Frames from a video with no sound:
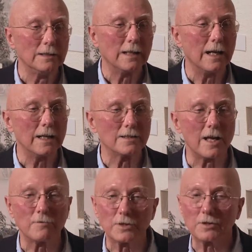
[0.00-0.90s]
uh, if
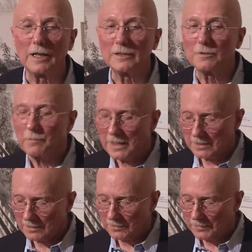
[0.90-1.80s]
they were trying to
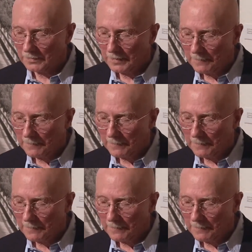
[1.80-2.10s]
pass through.